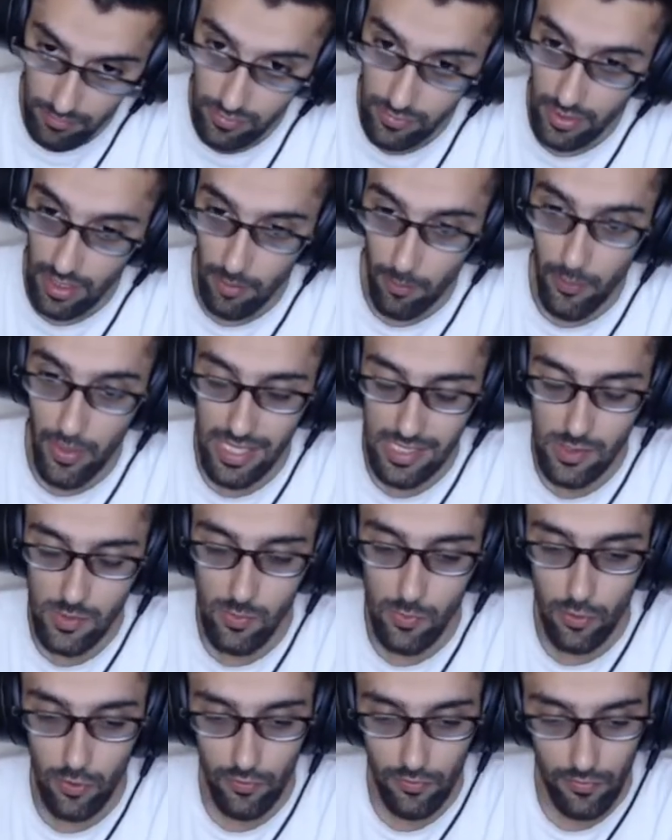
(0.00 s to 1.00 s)
The best
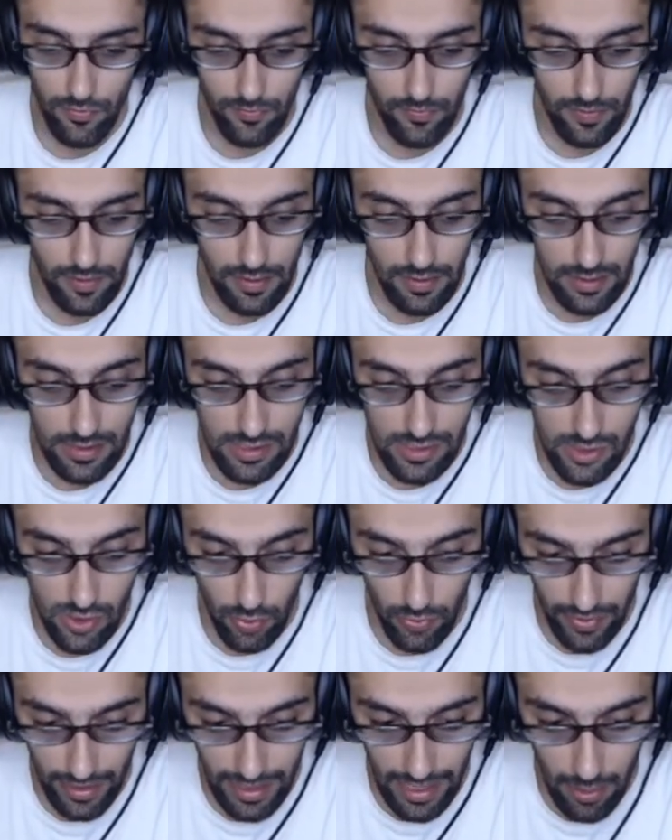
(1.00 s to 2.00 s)
move.
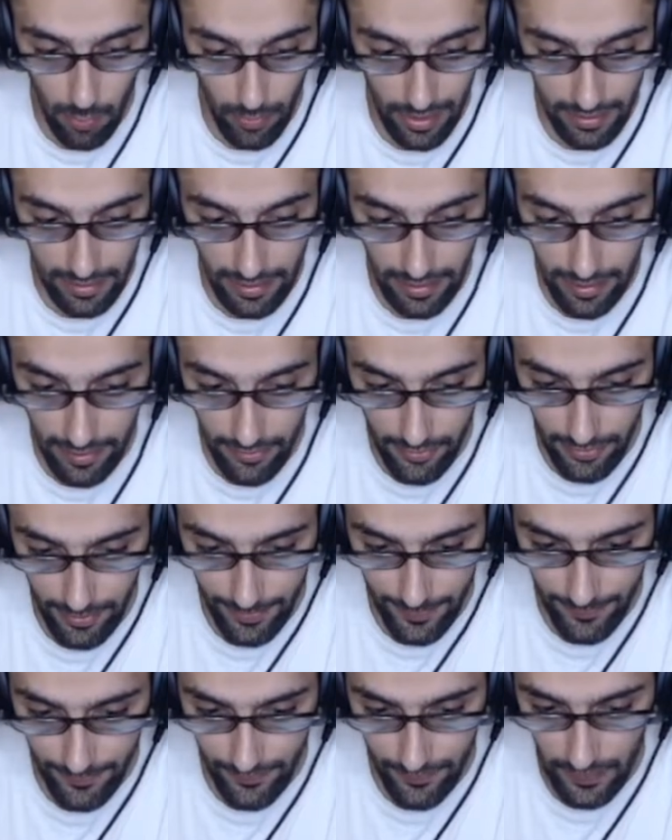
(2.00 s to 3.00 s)
So then I went here
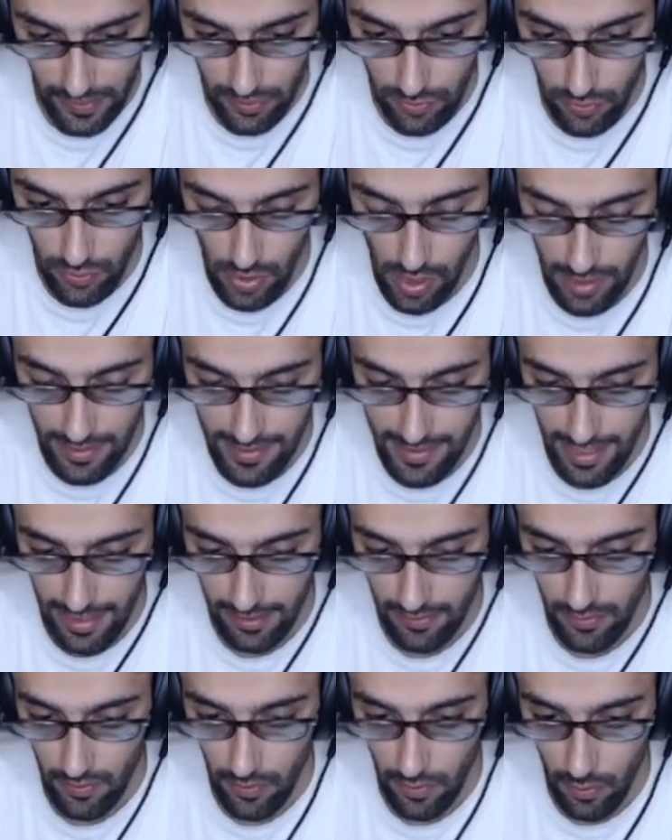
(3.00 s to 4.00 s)
to
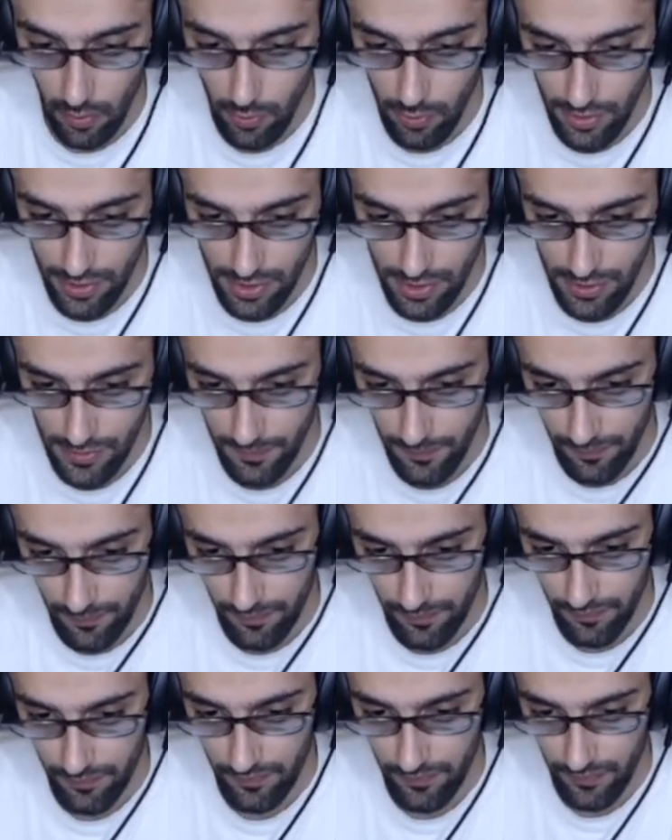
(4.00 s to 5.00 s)
attack the horse.
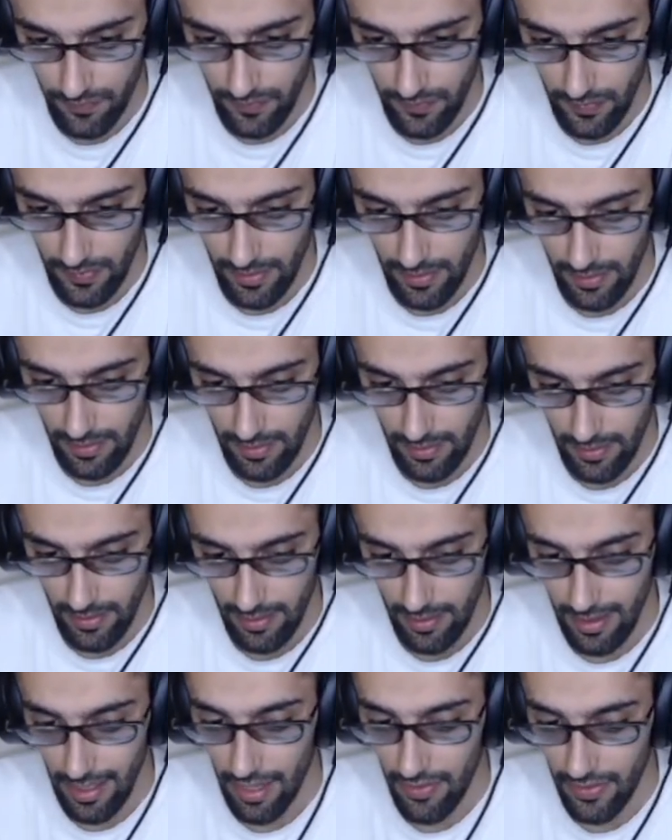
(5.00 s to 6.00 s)

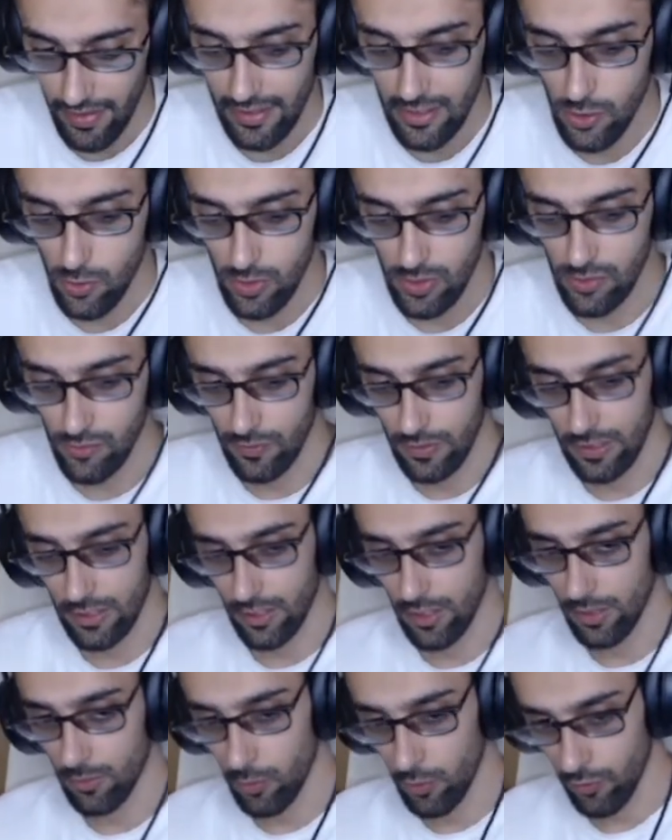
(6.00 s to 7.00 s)
I think this was a really
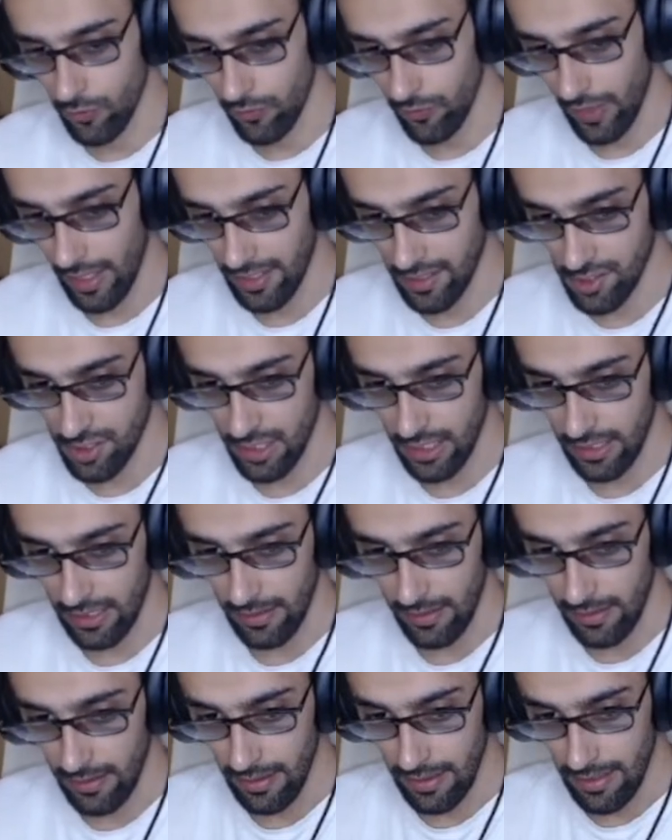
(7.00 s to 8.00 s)
good move, actually,
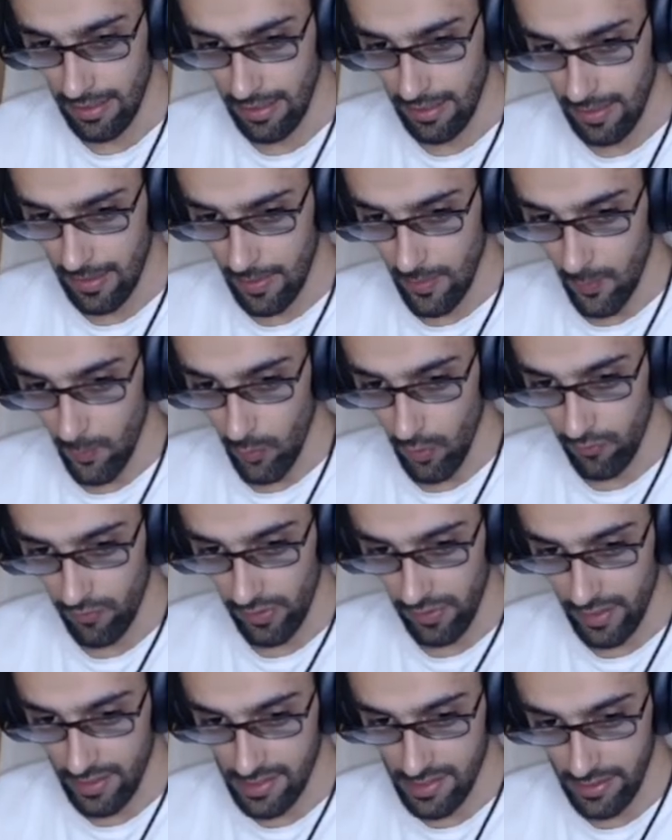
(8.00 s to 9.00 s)

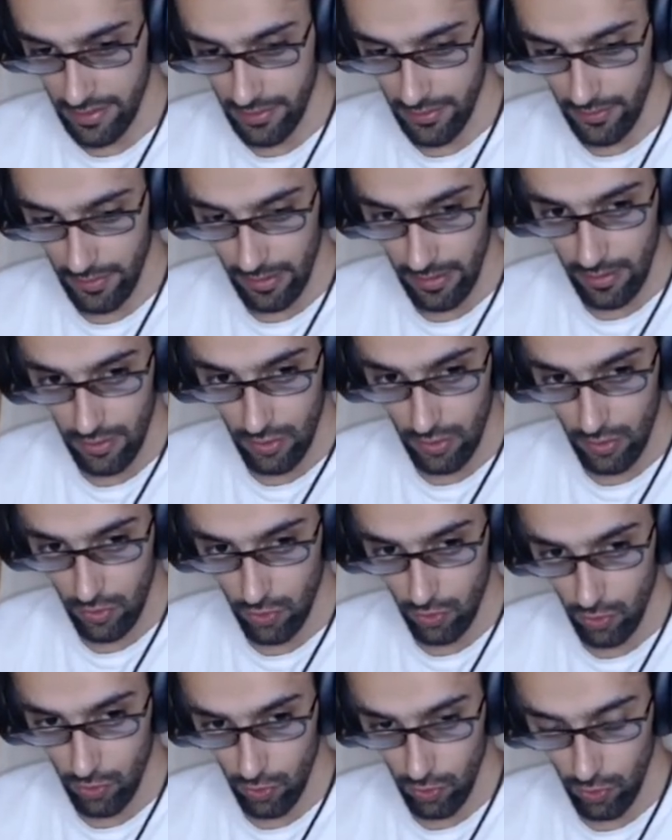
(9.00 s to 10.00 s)
moving this here
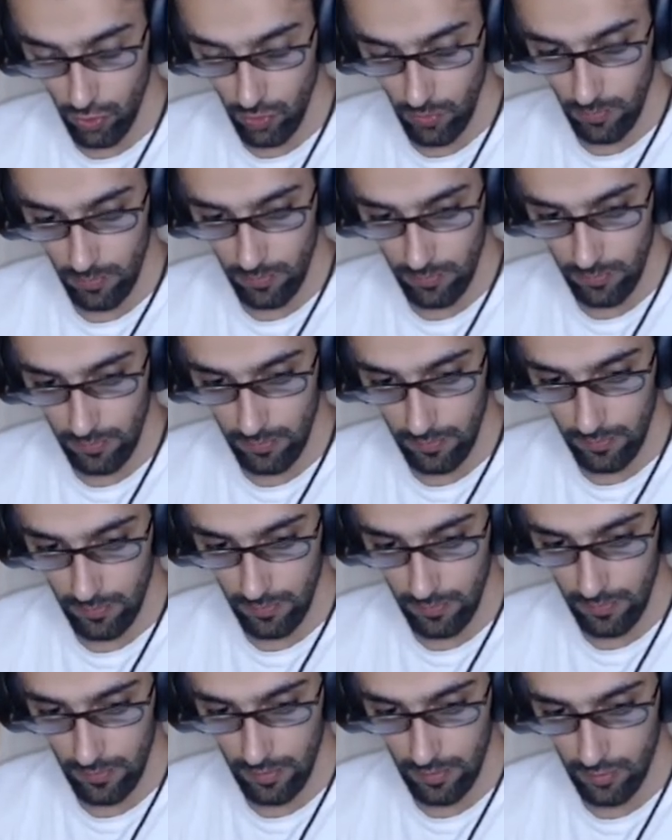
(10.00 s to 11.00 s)
to
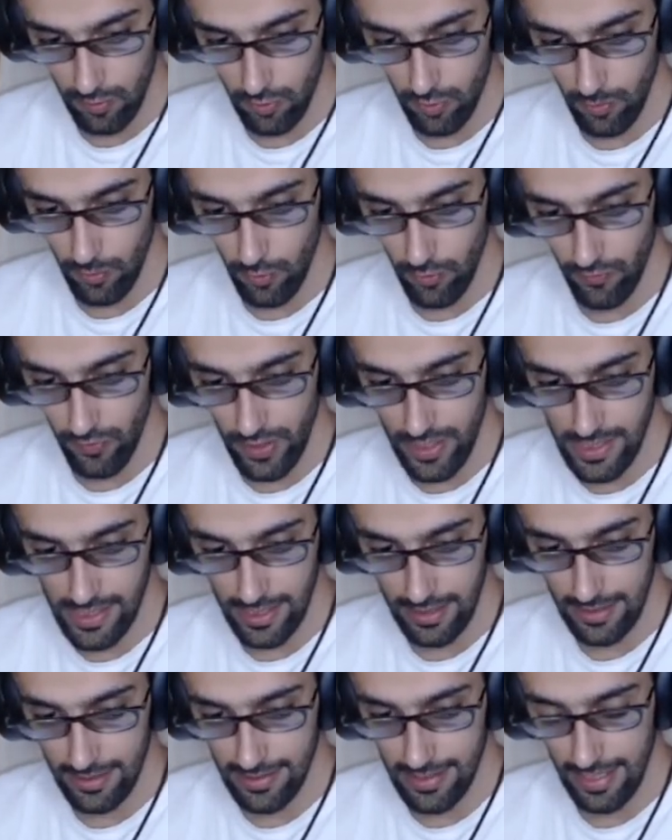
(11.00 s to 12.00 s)
move this
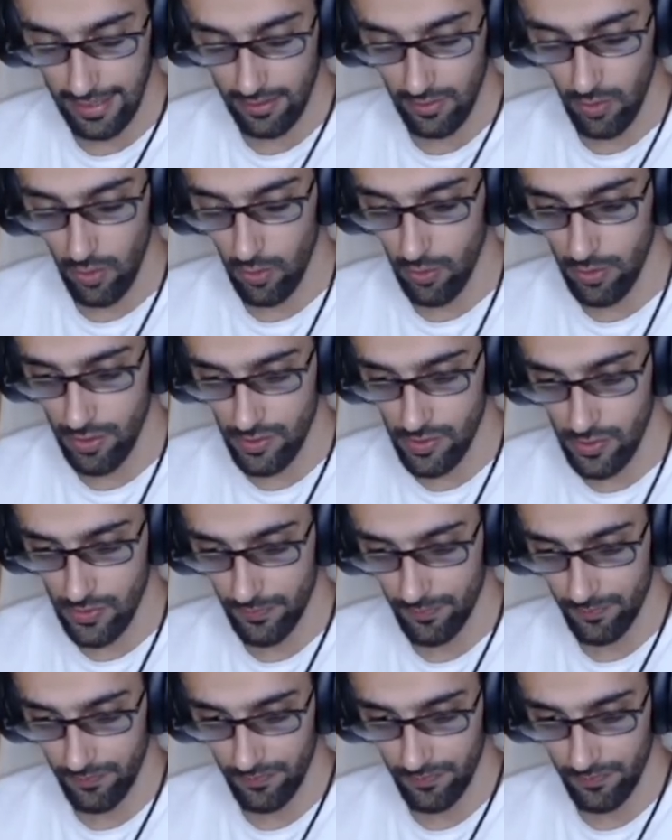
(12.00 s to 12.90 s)
and attack the horse.